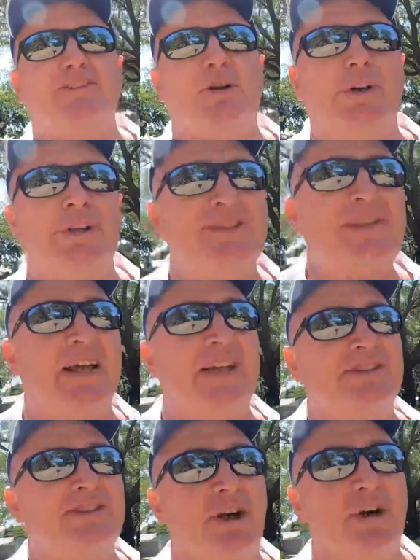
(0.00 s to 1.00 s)
So what it
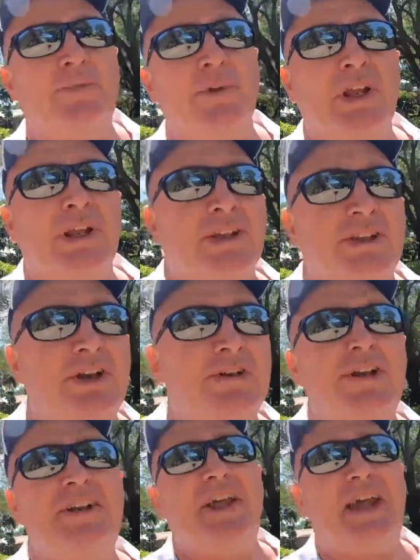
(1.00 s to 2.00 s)
says, so
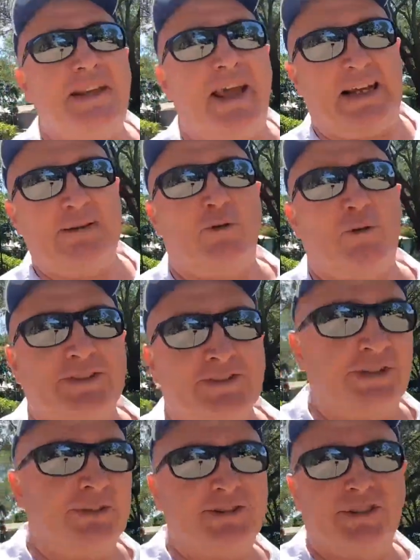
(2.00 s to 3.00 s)
year-to-date animal
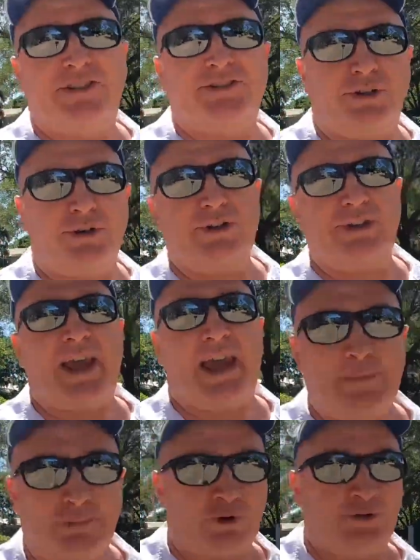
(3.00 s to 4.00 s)
rescues, this is early
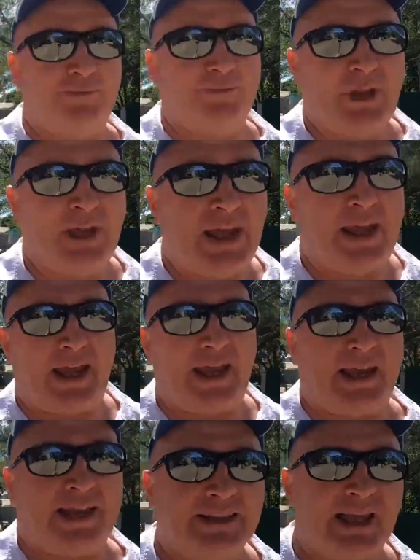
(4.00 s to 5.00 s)
April,
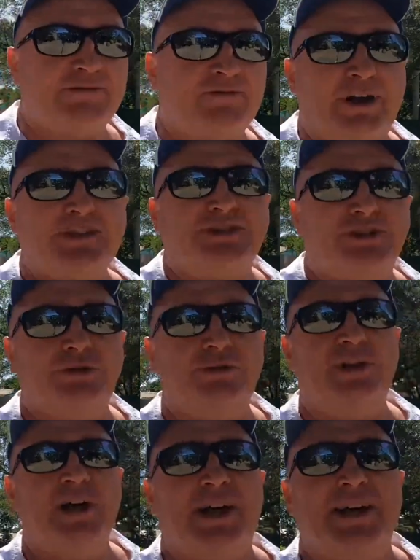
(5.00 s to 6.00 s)
and they've rescued